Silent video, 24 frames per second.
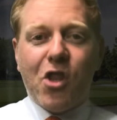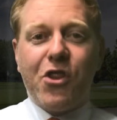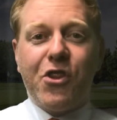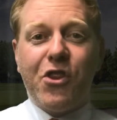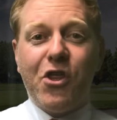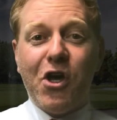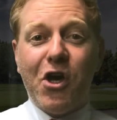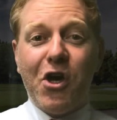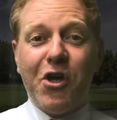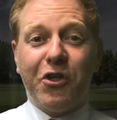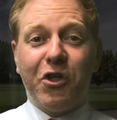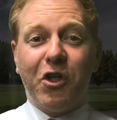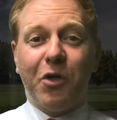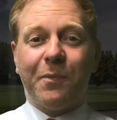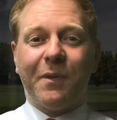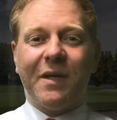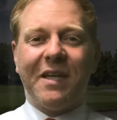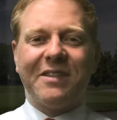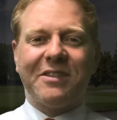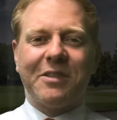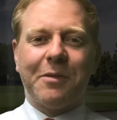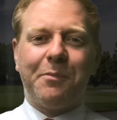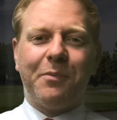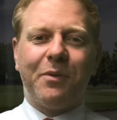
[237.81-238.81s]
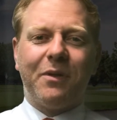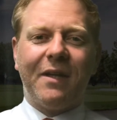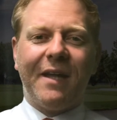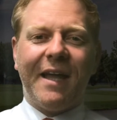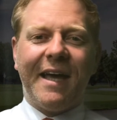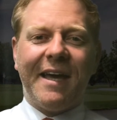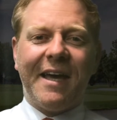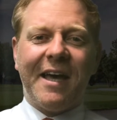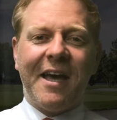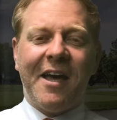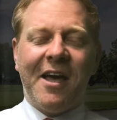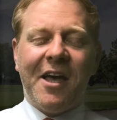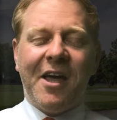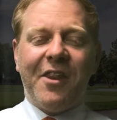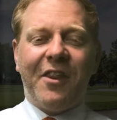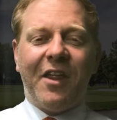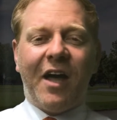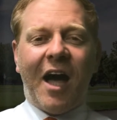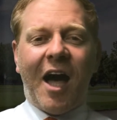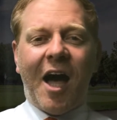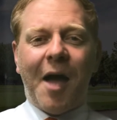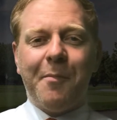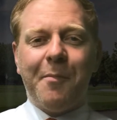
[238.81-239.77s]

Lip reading: Third up is a player that I'm